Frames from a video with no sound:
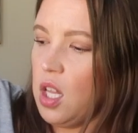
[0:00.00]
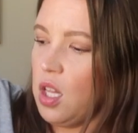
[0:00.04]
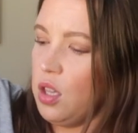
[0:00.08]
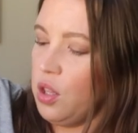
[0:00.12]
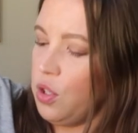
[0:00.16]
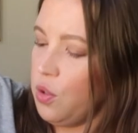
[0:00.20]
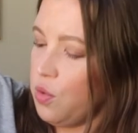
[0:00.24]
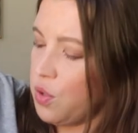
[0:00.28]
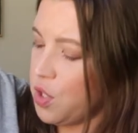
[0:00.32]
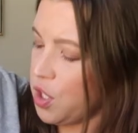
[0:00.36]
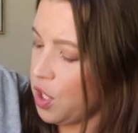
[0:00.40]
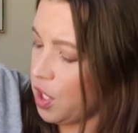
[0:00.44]

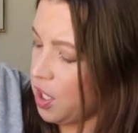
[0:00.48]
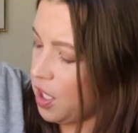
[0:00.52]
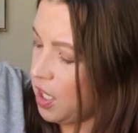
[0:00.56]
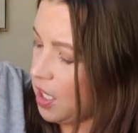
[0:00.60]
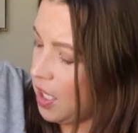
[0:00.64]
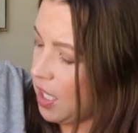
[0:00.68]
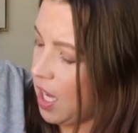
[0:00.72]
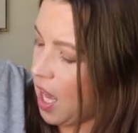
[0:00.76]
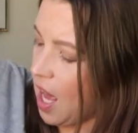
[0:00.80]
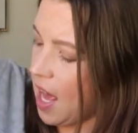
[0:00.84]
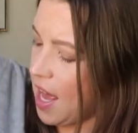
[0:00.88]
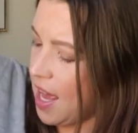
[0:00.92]

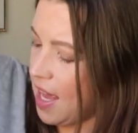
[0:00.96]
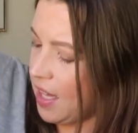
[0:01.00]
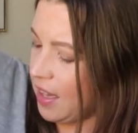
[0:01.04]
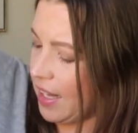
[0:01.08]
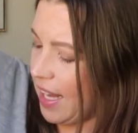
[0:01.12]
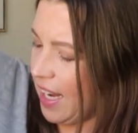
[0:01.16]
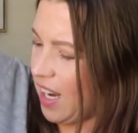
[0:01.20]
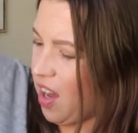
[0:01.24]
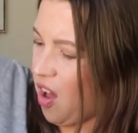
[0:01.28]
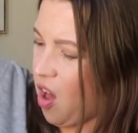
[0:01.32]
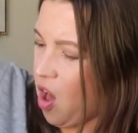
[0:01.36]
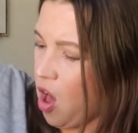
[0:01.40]
looser cut,
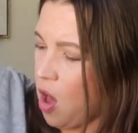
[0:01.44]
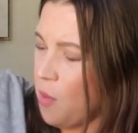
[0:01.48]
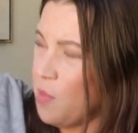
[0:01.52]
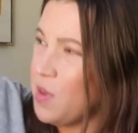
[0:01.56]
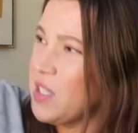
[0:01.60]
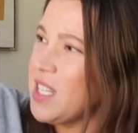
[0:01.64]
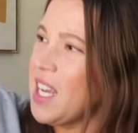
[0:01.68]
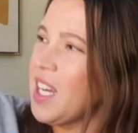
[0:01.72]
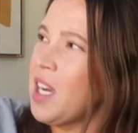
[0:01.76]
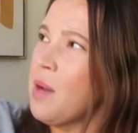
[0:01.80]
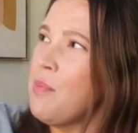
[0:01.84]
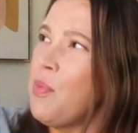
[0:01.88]
like
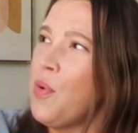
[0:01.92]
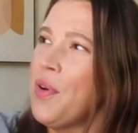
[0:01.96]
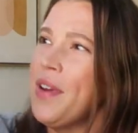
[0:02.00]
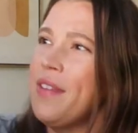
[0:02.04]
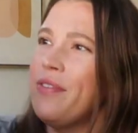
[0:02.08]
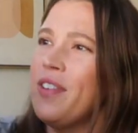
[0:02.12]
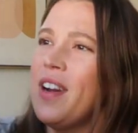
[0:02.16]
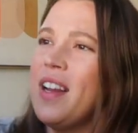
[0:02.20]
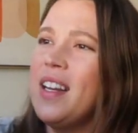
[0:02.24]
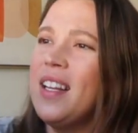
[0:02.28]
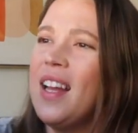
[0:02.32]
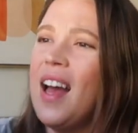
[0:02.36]
almost like a
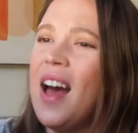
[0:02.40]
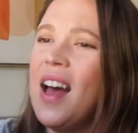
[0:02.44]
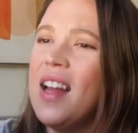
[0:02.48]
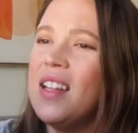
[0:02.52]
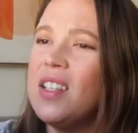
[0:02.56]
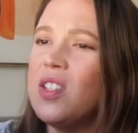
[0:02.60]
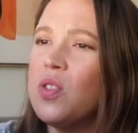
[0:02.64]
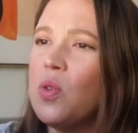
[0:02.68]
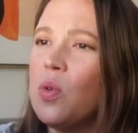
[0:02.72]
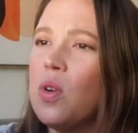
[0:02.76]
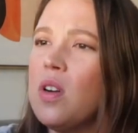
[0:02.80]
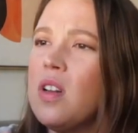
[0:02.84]
boyfriend
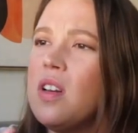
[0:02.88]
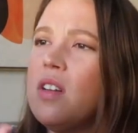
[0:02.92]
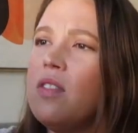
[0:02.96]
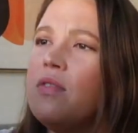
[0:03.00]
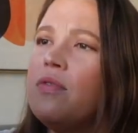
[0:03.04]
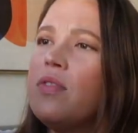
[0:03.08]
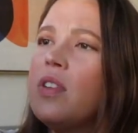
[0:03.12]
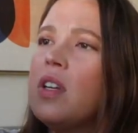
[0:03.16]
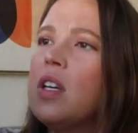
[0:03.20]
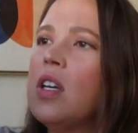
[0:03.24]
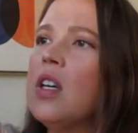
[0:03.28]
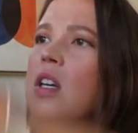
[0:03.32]
cut sort
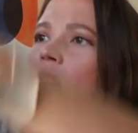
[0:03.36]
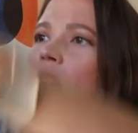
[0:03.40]
of.